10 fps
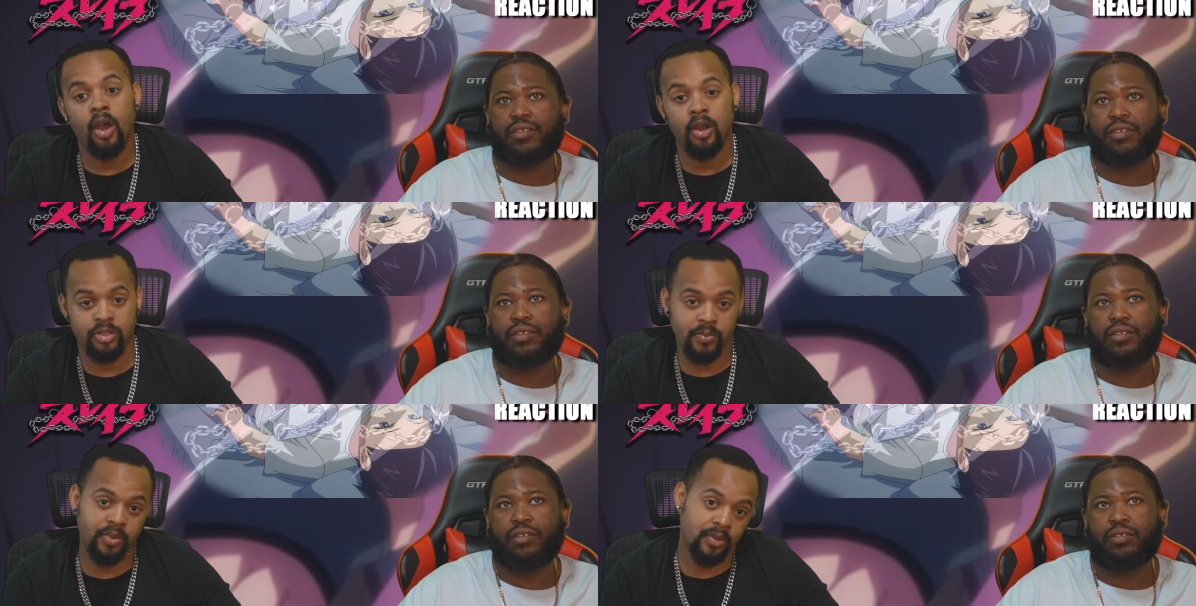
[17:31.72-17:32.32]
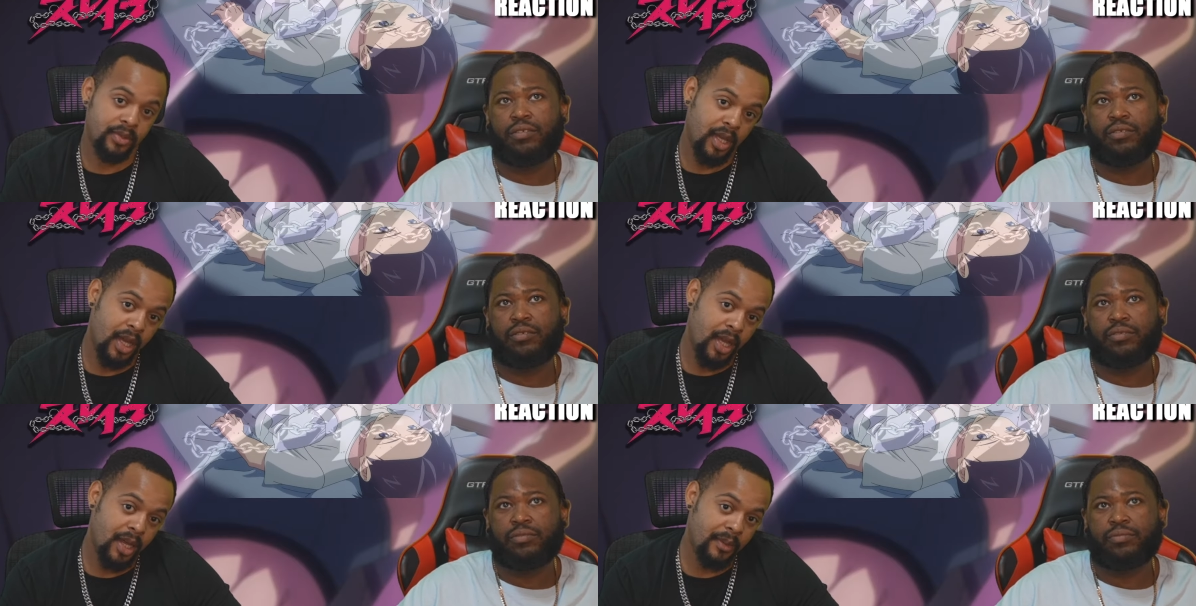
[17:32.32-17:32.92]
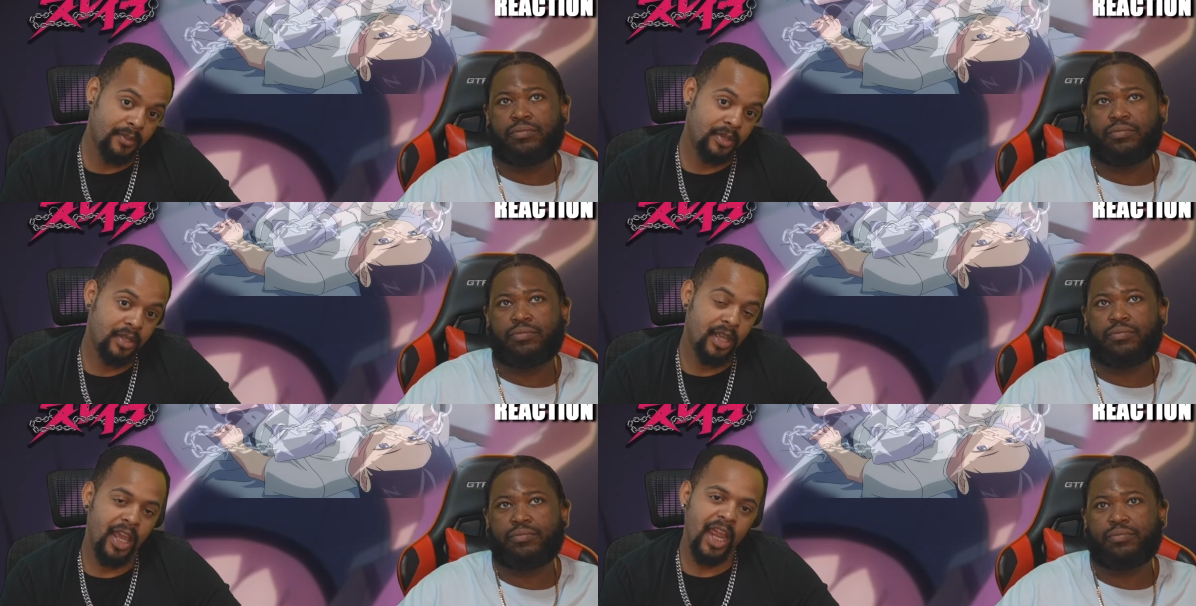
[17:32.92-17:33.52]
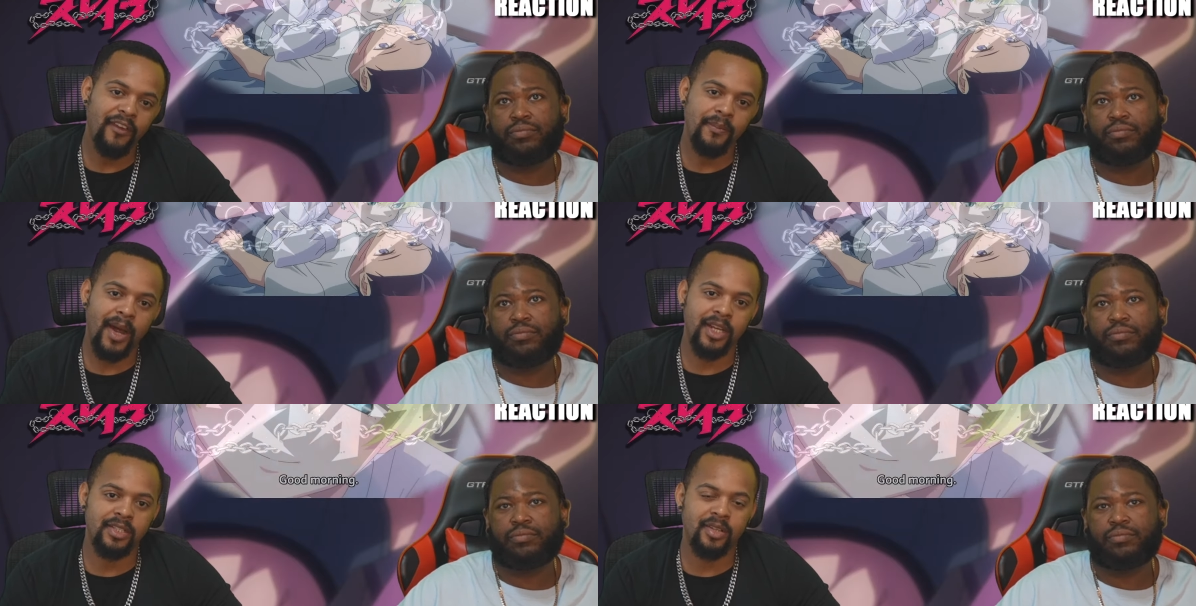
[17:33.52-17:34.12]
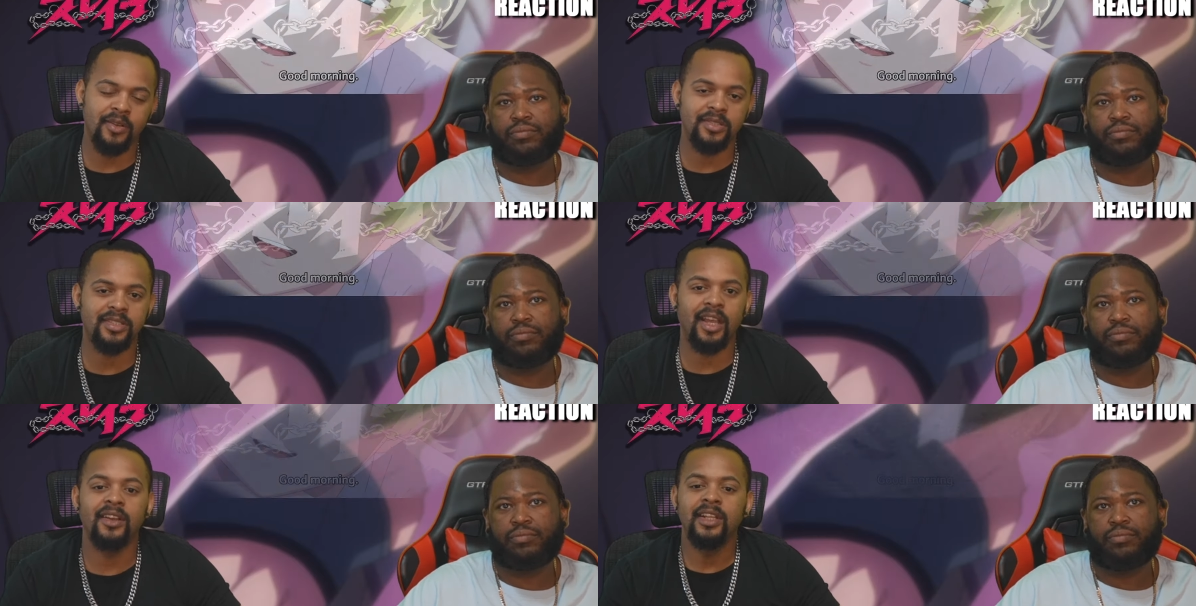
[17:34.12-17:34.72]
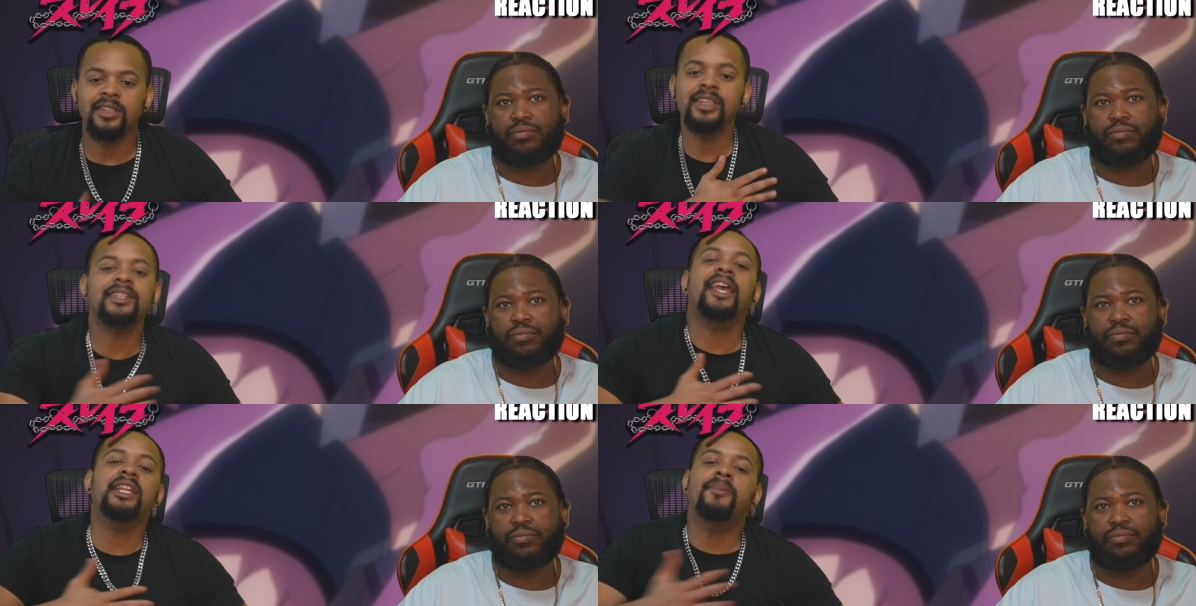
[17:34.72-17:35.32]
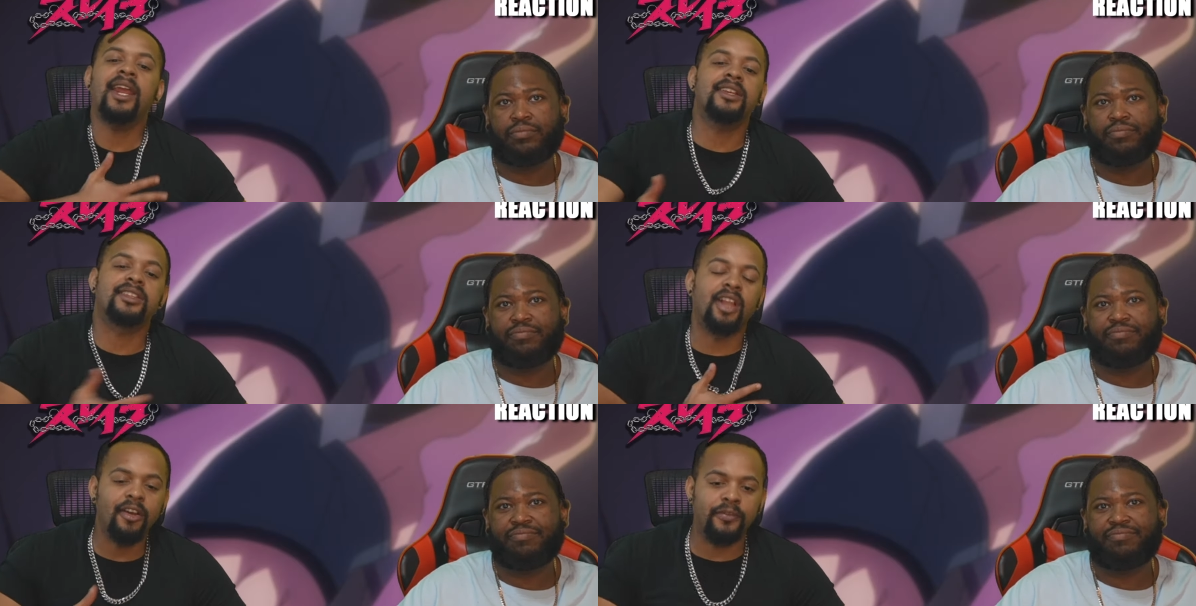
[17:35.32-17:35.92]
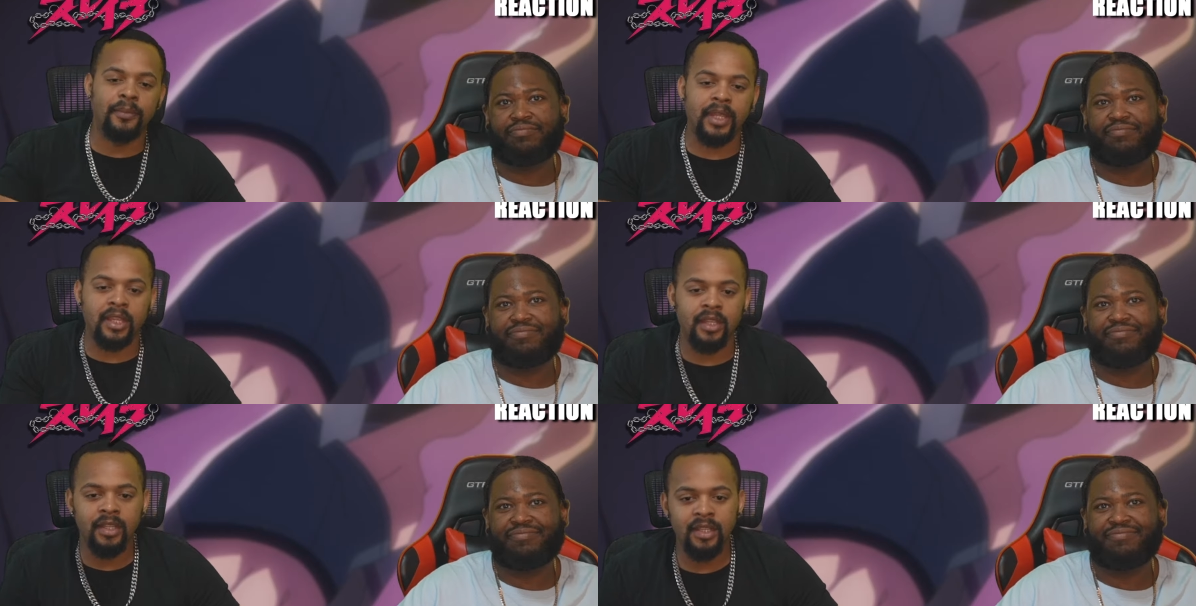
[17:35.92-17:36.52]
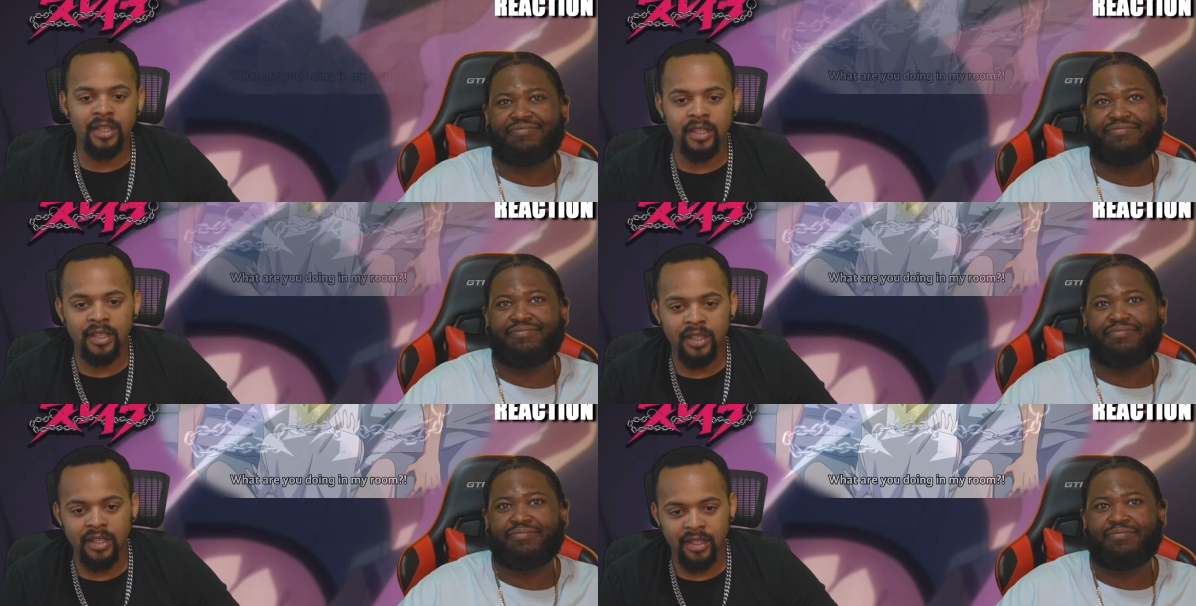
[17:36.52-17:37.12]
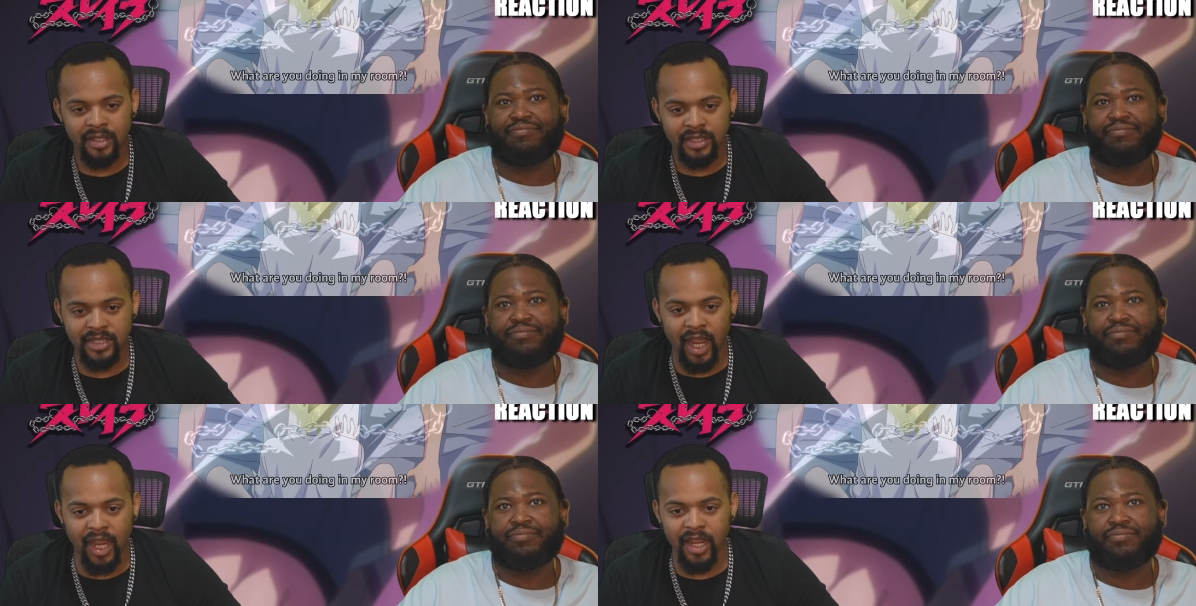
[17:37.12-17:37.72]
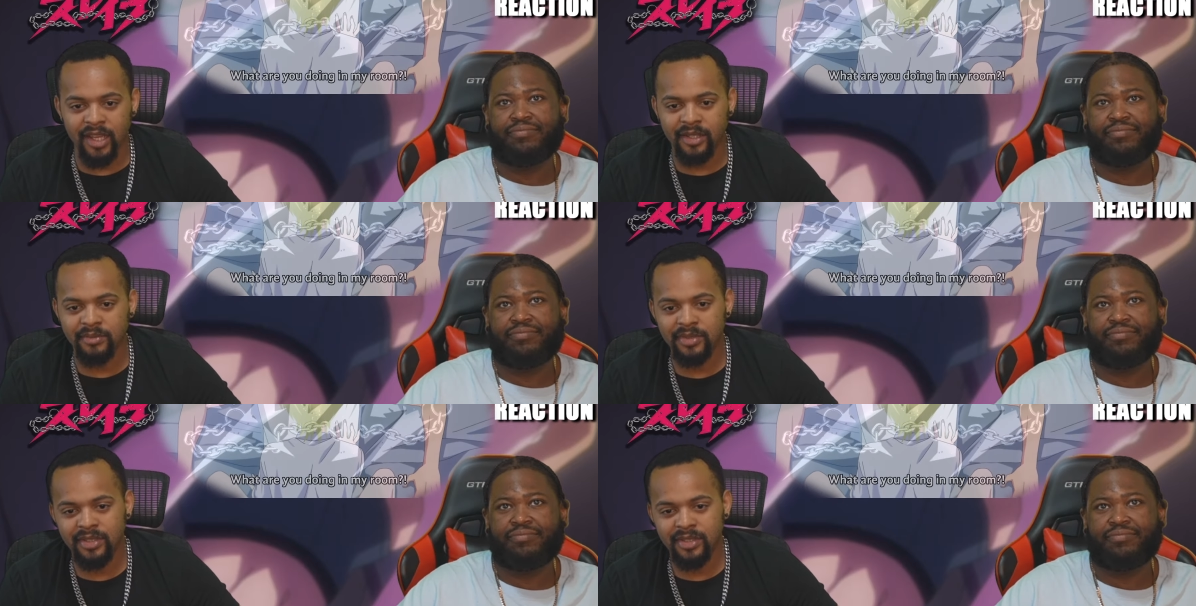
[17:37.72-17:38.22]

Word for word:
Speaker 1: Oh, she pulled up. Mm. Everybody's toes is These animators love me. Damn.